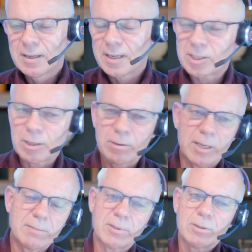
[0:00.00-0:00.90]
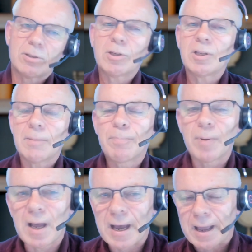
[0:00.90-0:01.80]
So you can
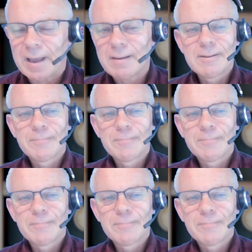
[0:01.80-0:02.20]
apply